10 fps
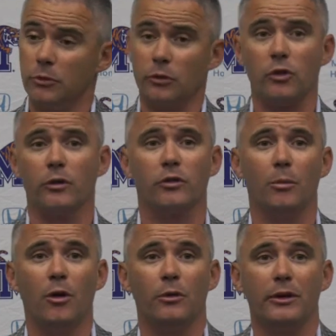starts
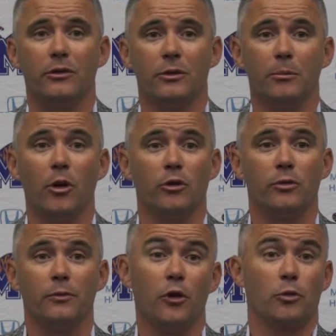tomorrow in tomorrow's
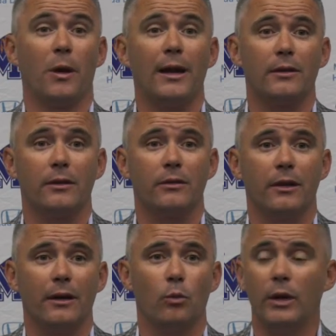first practice,
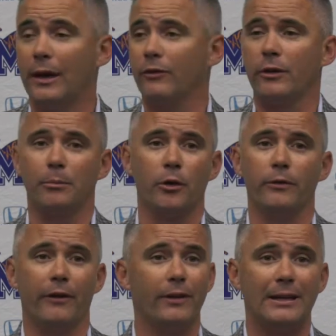and we have to
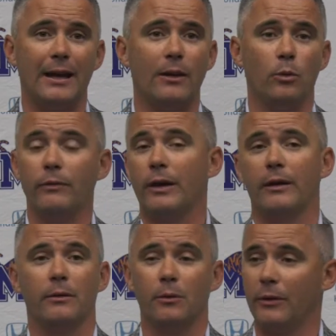improve every day. We've got
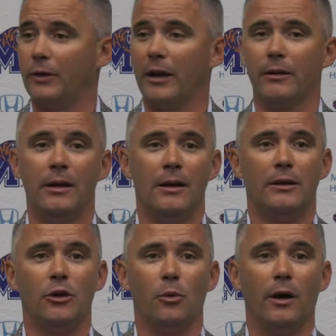to
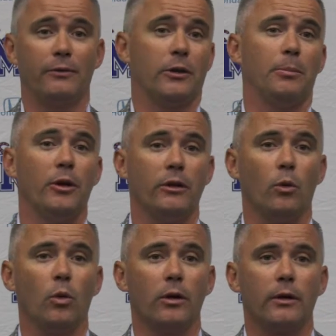obviously put in
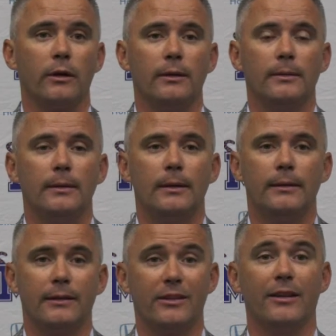the work
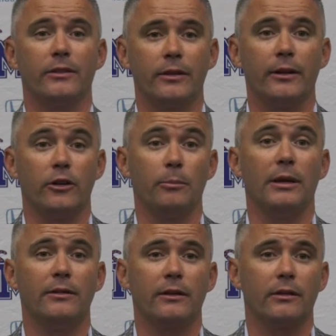that's necessary to
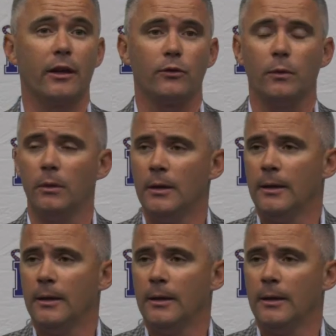be successful.